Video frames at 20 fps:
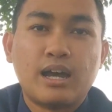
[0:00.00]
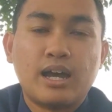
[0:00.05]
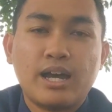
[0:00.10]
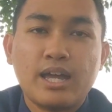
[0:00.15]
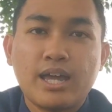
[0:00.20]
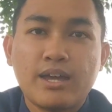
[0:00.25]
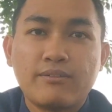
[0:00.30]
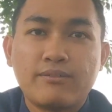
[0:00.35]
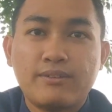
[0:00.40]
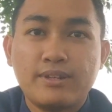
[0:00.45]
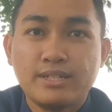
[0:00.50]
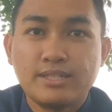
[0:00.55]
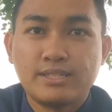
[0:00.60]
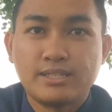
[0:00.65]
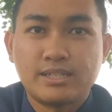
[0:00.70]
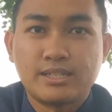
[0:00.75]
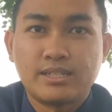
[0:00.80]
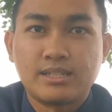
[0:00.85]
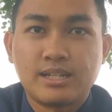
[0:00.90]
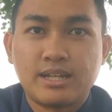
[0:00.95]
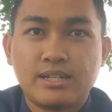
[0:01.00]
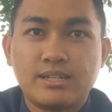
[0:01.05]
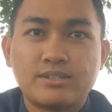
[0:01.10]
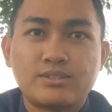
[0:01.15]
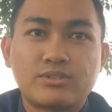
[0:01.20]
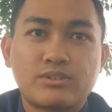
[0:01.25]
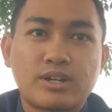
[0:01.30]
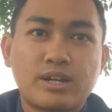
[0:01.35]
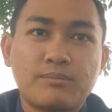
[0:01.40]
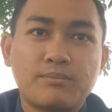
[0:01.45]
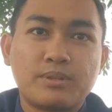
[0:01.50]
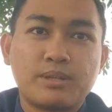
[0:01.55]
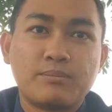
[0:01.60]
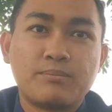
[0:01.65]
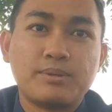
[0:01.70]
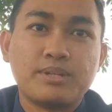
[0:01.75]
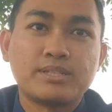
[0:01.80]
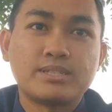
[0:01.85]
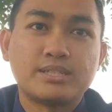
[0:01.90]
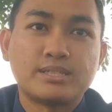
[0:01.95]
I have listed and described the
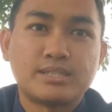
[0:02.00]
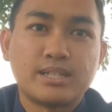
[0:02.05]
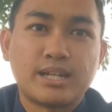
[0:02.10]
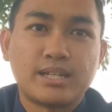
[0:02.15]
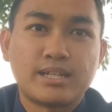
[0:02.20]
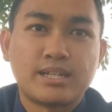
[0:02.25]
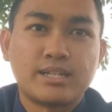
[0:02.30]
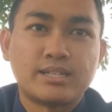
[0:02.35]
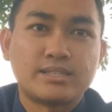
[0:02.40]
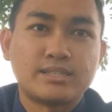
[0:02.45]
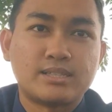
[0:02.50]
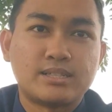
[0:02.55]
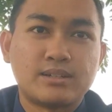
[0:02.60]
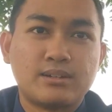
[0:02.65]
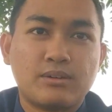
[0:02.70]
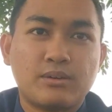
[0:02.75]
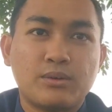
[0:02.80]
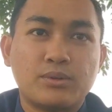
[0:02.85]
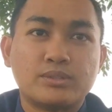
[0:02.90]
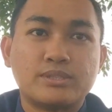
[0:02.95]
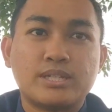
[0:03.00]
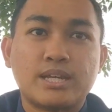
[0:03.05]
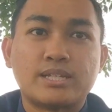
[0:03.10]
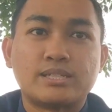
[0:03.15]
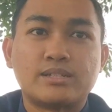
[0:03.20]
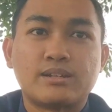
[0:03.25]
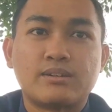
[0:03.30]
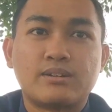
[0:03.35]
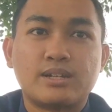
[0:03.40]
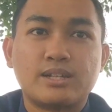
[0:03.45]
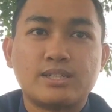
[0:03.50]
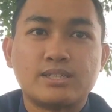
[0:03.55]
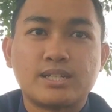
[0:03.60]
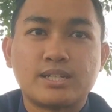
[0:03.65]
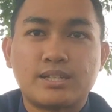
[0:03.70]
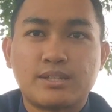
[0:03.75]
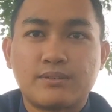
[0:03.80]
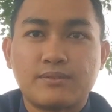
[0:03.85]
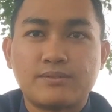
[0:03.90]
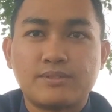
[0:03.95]
business ethics or CSR
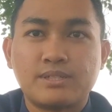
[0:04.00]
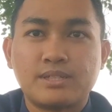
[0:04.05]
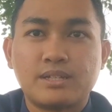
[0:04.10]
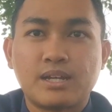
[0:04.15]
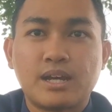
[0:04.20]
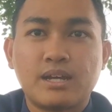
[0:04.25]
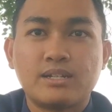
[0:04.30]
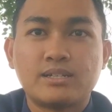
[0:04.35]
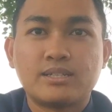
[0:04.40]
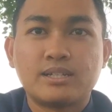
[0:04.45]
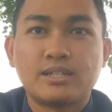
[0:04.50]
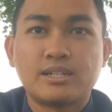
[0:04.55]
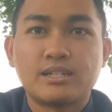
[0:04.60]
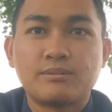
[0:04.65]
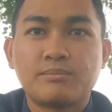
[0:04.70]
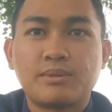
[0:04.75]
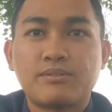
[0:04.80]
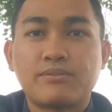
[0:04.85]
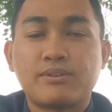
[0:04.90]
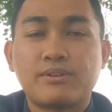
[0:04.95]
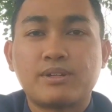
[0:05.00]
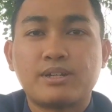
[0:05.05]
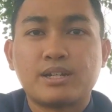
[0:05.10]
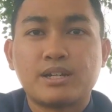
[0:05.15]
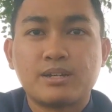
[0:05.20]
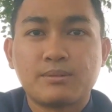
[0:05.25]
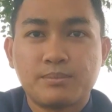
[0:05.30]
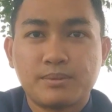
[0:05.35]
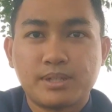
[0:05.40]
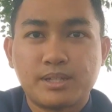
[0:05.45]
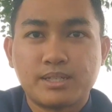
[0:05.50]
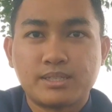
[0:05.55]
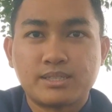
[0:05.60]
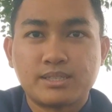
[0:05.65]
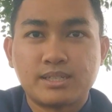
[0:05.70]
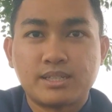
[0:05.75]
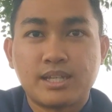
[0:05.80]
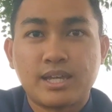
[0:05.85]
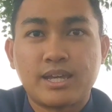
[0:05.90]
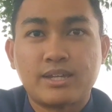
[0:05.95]
initiatives undertaken by foreign
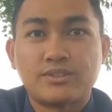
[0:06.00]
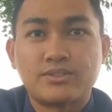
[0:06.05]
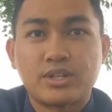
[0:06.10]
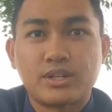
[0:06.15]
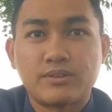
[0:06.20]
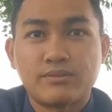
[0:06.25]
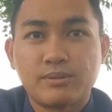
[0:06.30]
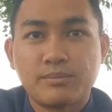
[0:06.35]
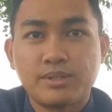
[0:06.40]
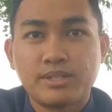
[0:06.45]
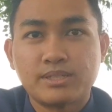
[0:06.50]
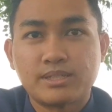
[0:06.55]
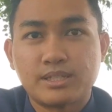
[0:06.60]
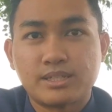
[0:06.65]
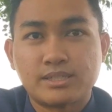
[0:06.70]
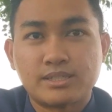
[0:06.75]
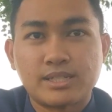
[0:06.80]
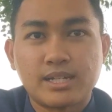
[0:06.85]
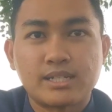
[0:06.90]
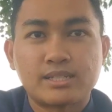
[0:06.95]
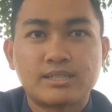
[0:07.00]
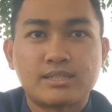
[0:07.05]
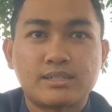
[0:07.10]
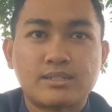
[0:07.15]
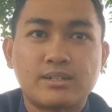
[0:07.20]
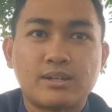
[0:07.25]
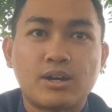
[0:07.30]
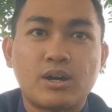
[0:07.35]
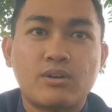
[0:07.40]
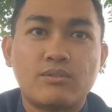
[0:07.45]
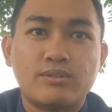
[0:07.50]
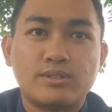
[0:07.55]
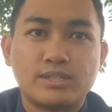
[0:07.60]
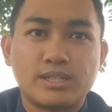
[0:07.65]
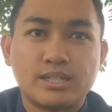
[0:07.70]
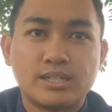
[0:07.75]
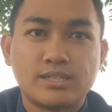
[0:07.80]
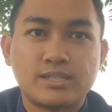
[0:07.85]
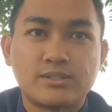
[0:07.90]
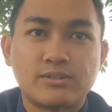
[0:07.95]
companies in air travel business sector
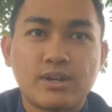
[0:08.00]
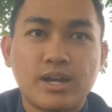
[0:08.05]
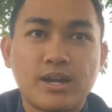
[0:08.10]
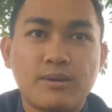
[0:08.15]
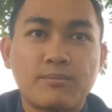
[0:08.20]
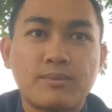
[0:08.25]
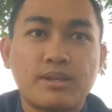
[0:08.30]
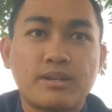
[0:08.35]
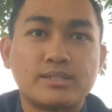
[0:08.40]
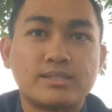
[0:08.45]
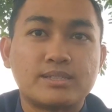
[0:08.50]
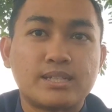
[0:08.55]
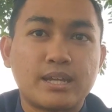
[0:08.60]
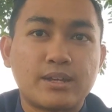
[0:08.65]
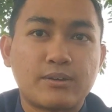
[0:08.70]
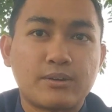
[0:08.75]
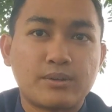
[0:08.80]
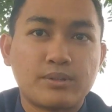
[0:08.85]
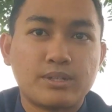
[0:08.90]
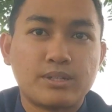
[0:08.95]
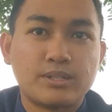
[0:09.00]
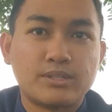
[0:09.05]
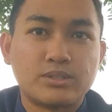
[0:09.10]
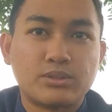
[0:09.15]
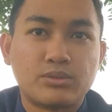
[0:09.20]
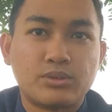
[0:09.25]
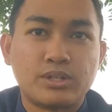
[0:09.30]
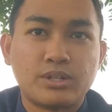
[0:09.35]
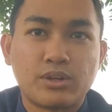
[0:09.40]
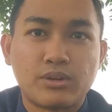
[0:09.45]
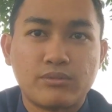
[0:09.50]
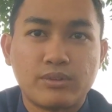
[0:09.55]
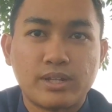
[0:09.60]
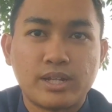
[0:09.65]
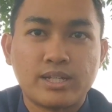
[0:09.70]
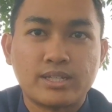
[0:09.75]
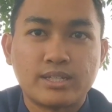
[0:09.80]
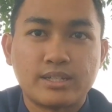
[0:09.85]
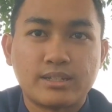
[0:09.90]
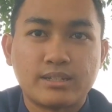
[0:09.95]
overseas to help their stakeholders during
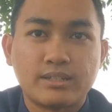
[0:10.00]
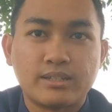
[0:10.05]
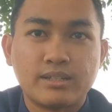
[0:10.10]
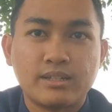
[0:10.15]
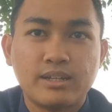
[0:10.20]
COVID-19.